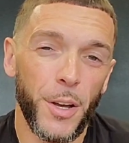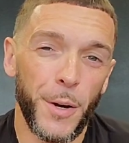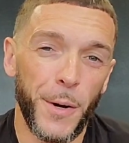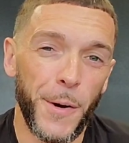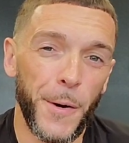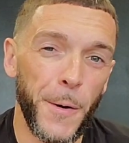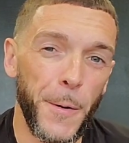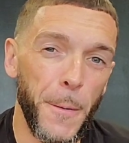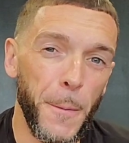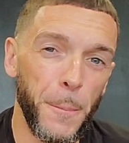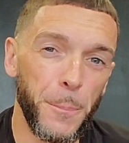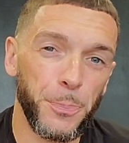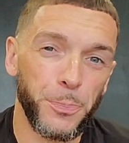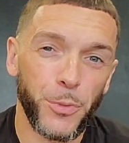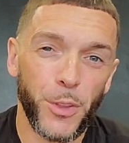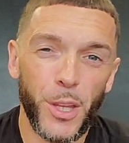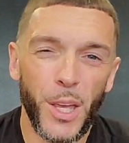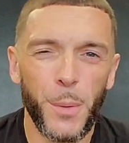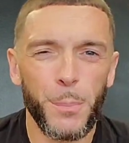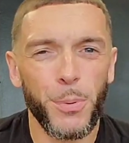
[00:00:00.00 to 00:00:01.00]
Um,
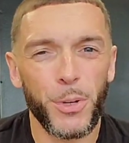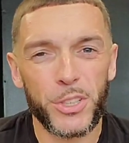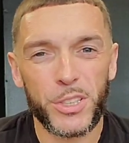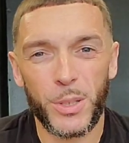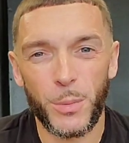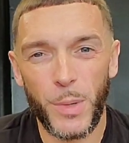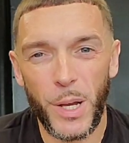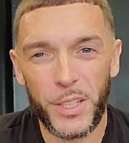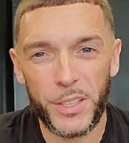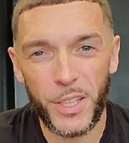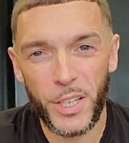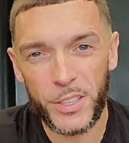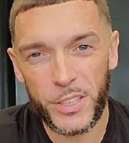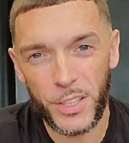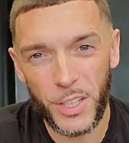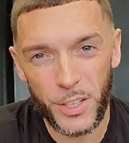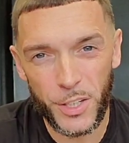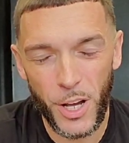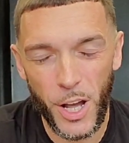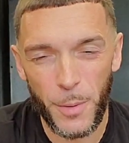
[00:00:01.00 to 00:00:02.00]
and put some ideas in
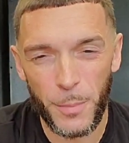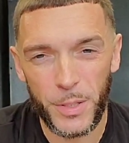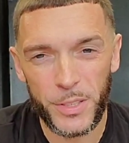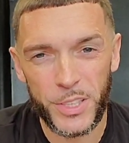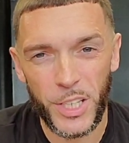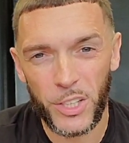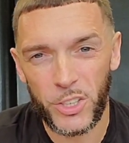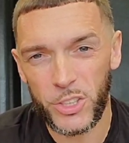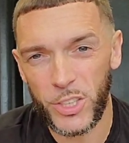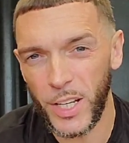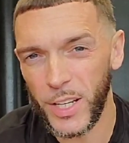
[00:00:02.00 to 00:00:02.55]
the comment section.